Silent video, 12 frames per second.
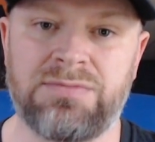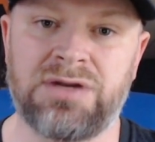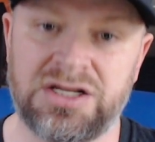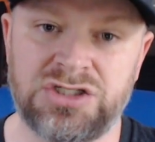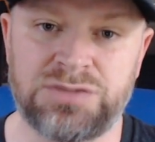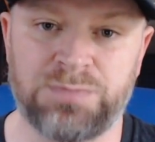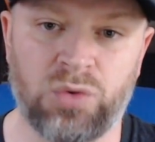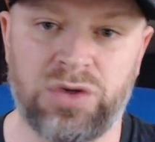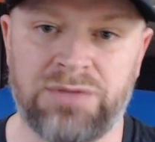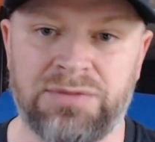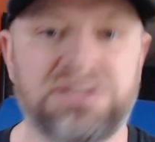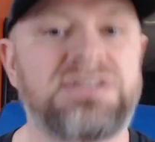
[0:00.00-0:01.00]
and I just pulled
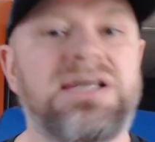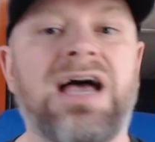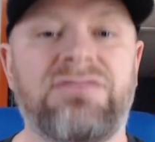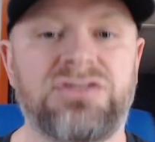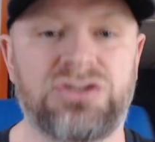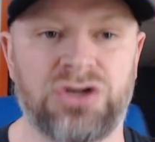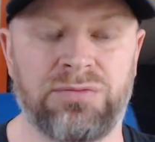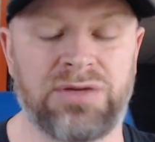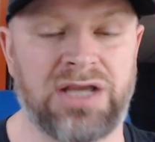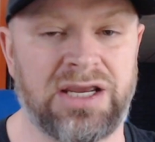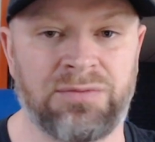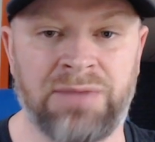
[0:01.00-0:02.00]
him into staff as
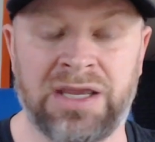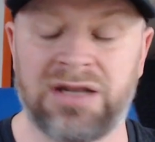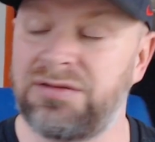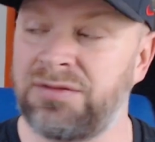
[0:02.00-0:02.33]
Terminator, man.